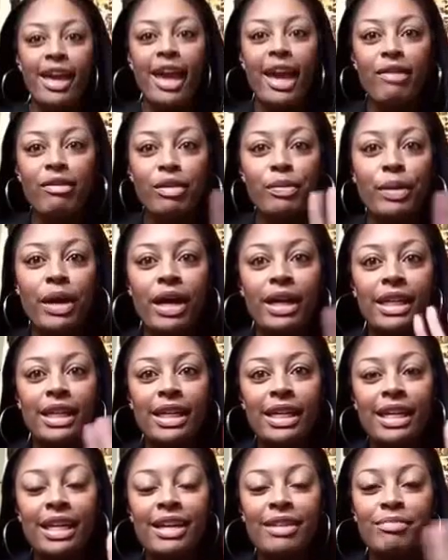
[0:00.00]

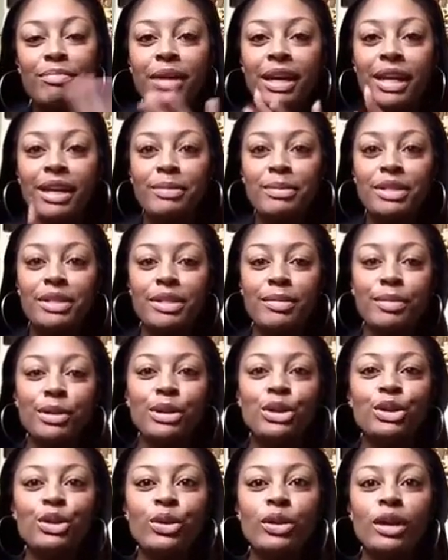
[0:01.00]
everybody, my name is Summer
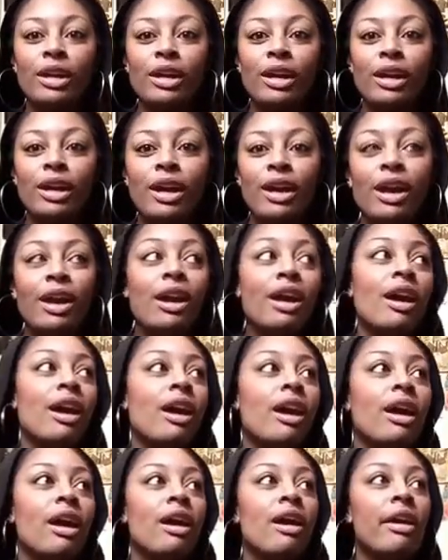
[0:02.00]
Joy.
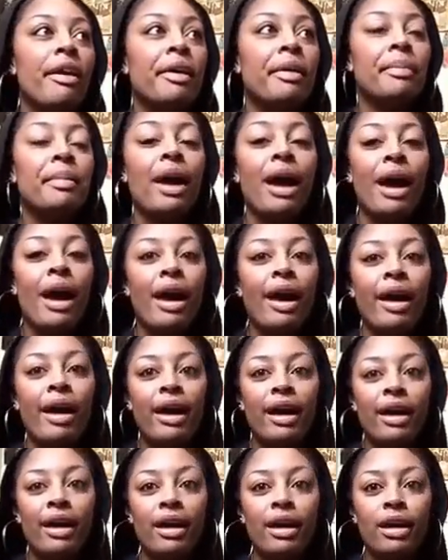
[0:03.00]

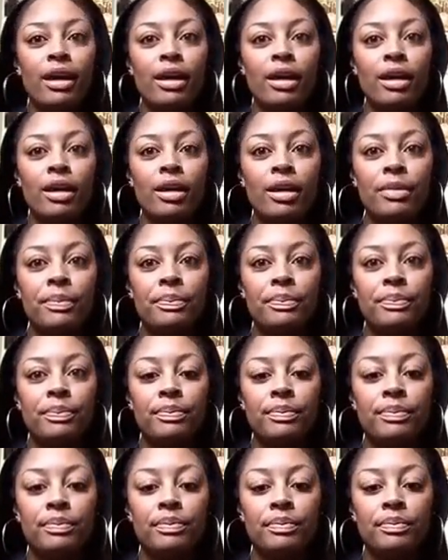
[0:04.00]
I am
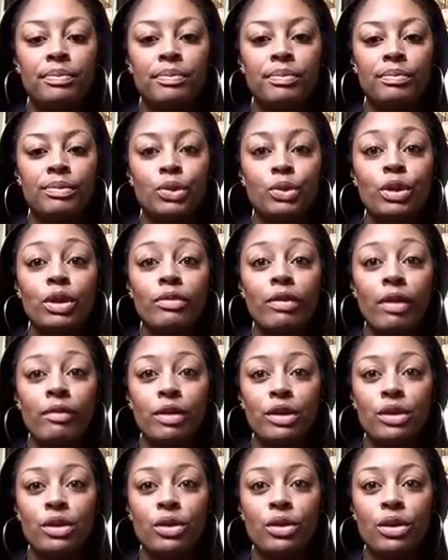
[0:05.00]
25
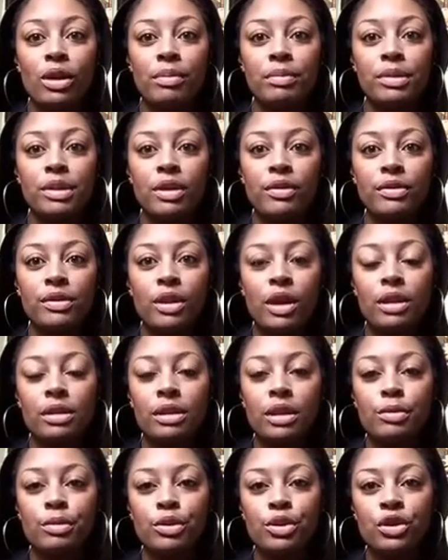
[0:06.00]
years old. I'm self-taught
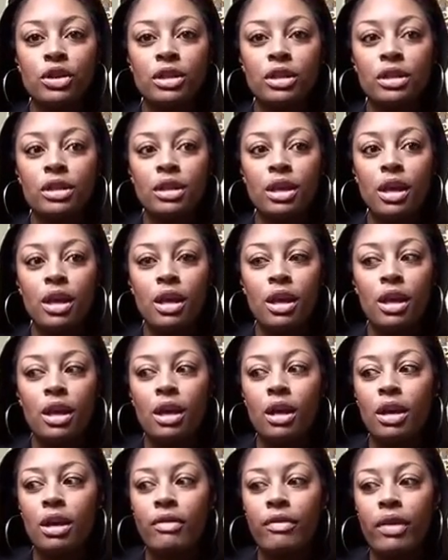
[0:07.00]
seamstress,
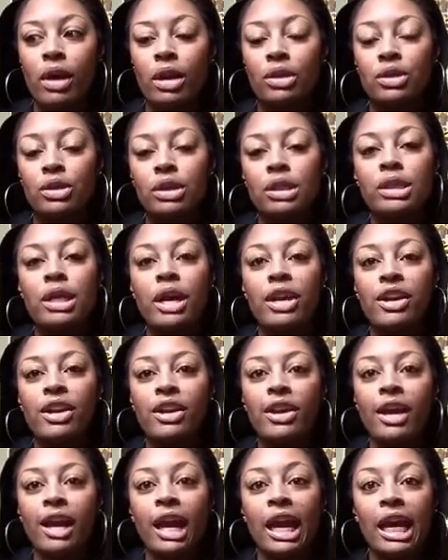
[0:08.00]
a fashion
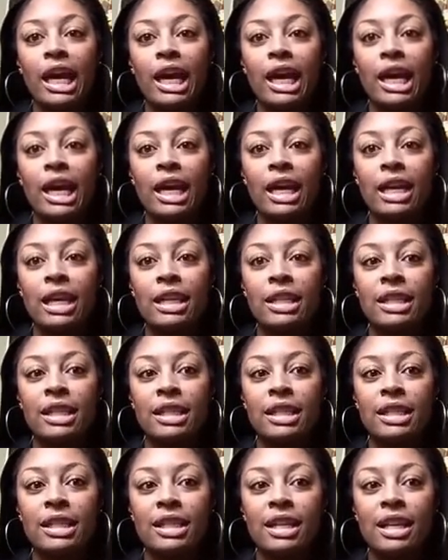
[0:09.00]
designer, and